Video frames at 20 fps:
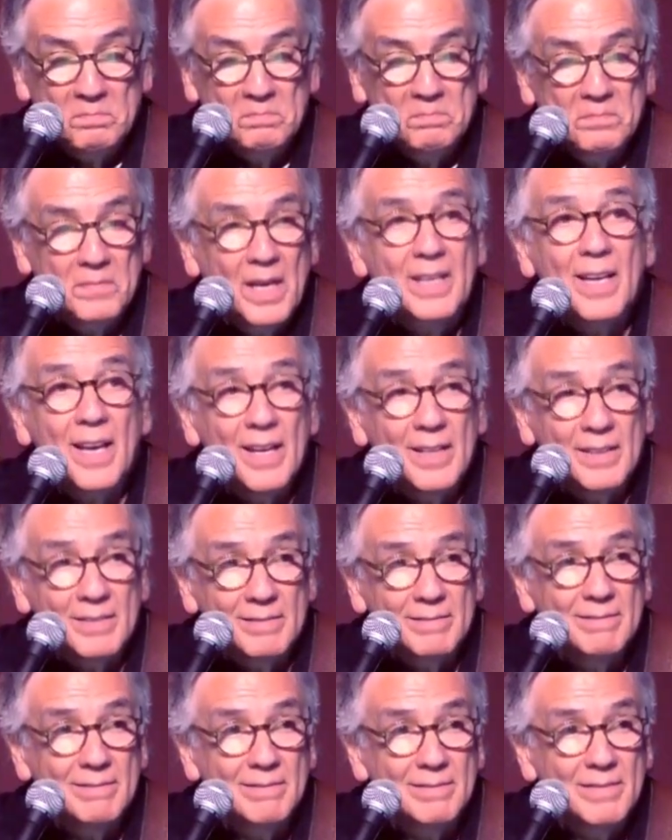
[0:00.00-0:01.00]
Again,
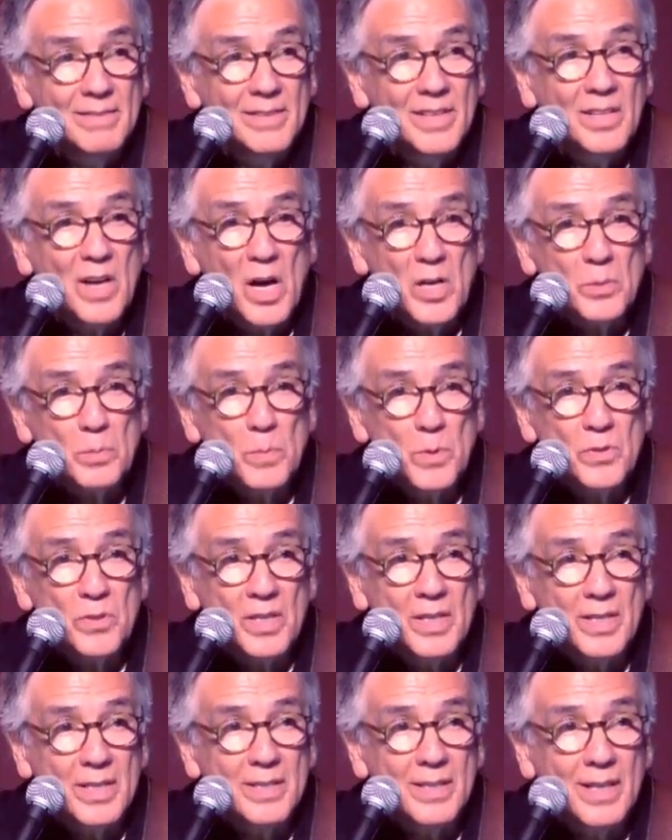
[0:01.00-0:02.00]
the Gospels are
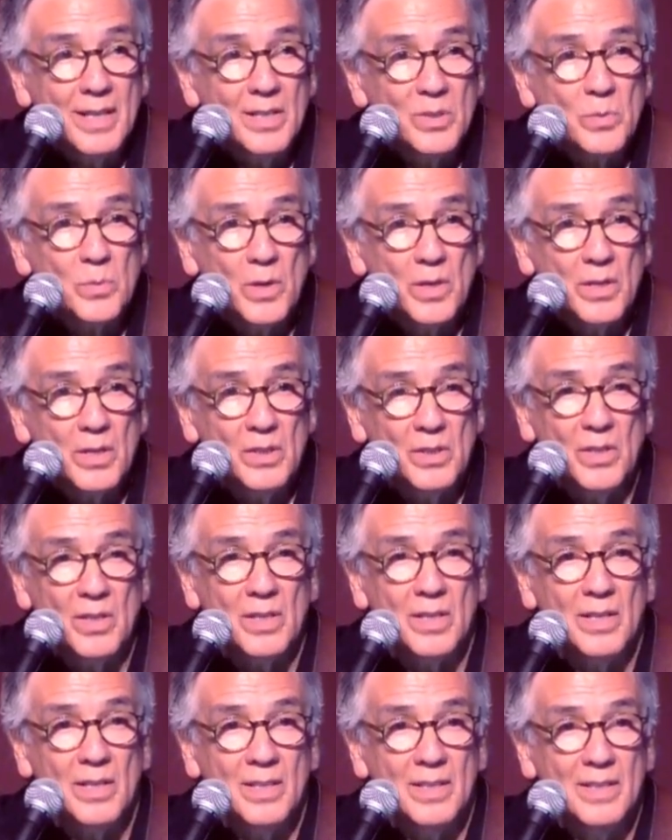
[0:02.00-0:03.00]
going to tell us where to look.
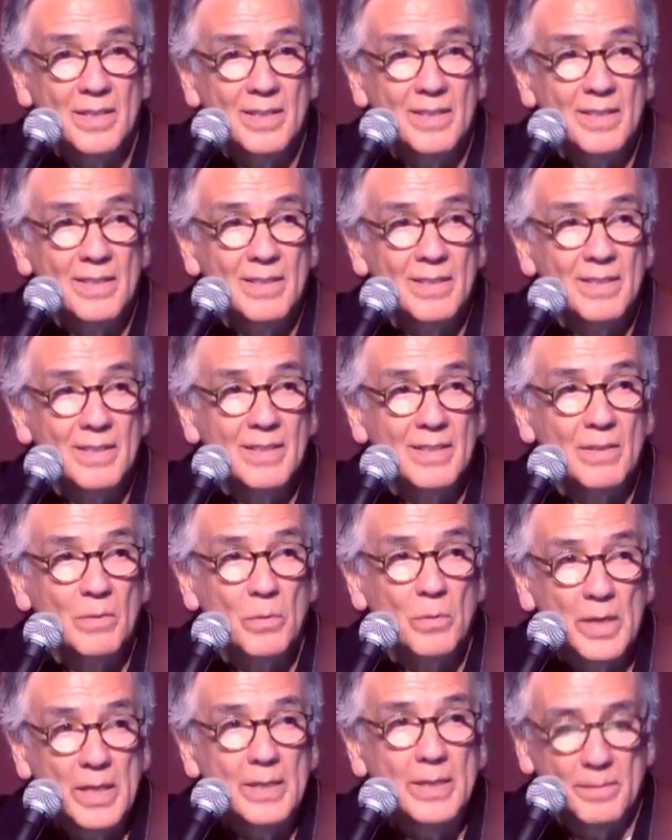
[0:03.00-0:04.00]

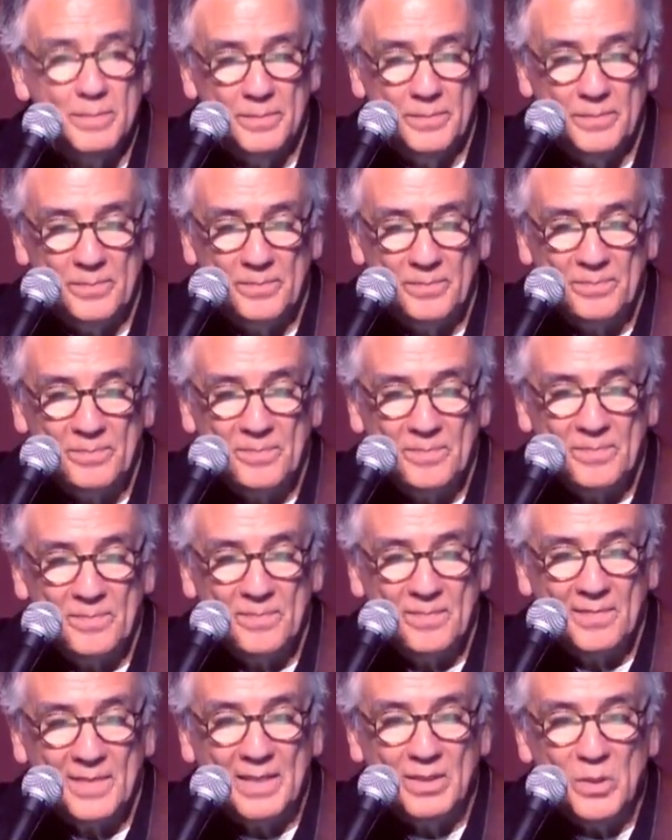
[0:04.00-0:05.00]
Read them.
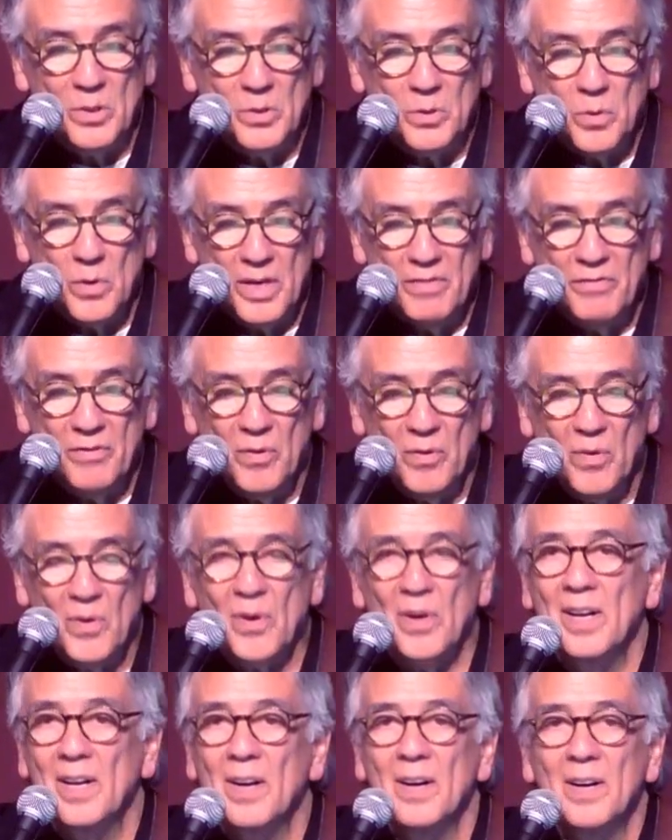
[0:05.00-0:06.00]
At Luke
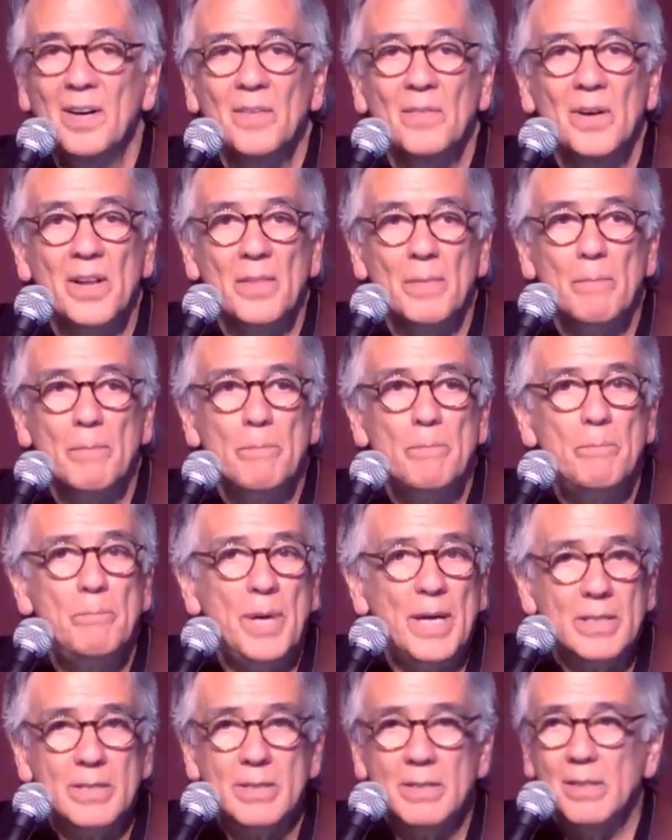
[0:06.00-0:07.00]
24, one of the
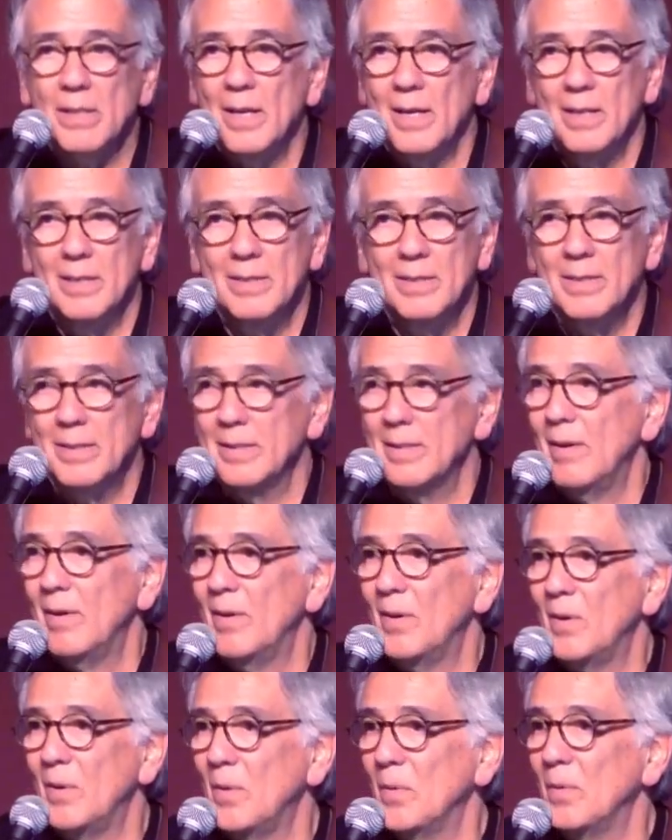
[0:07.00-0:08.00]
best lines in the
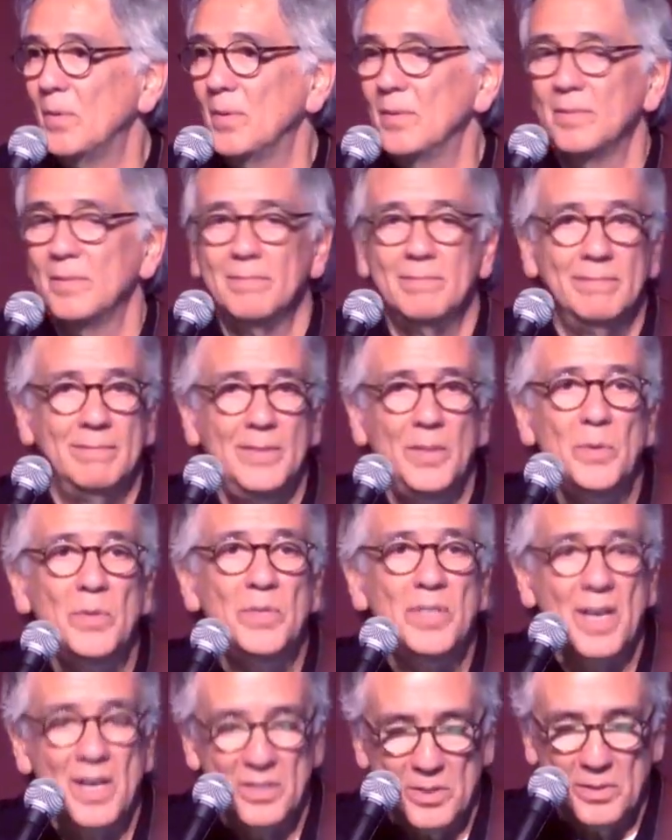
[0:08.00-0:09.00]
whole New
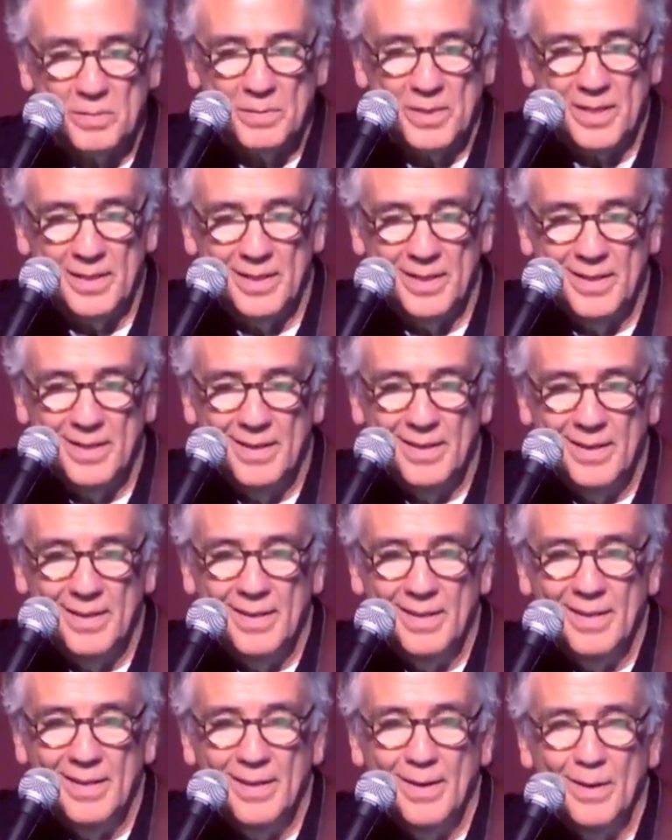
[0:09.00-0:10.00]
Testament.
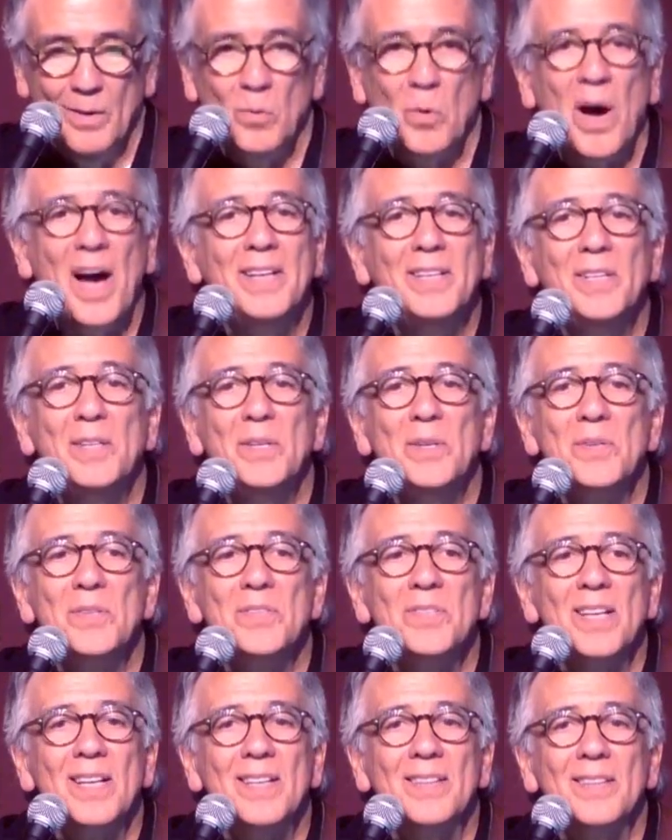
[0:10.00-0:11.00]
Why do you
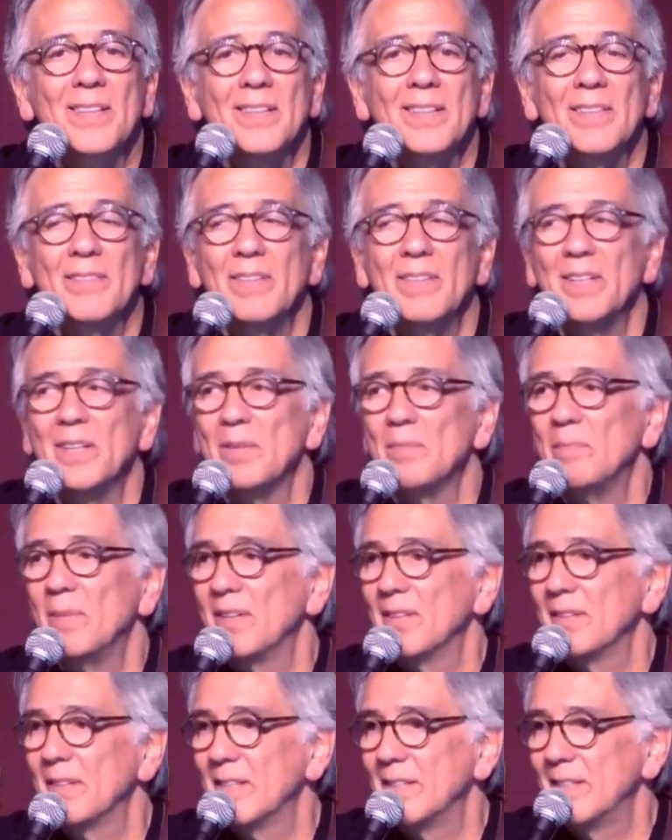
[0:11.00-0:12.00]
seek the living
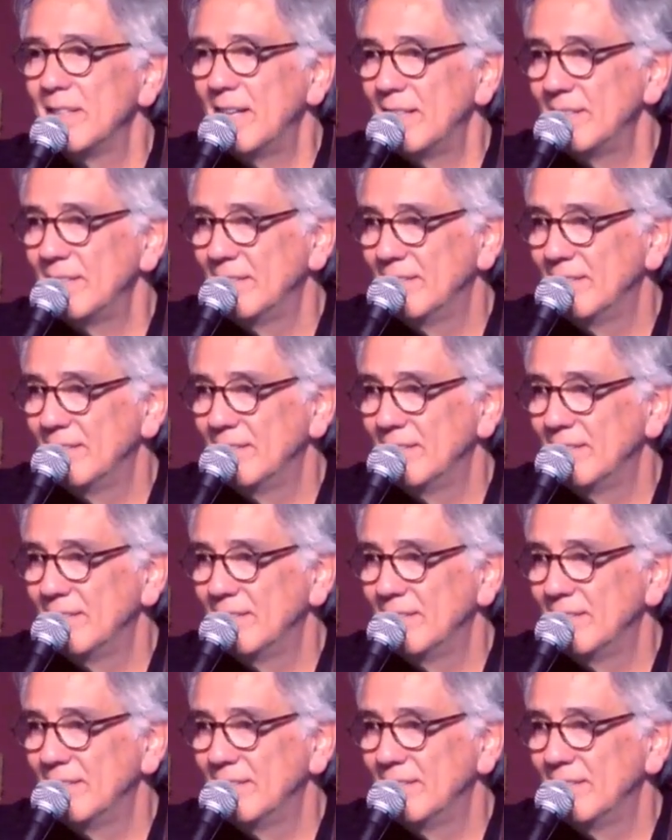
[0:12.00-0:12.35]
among the dead?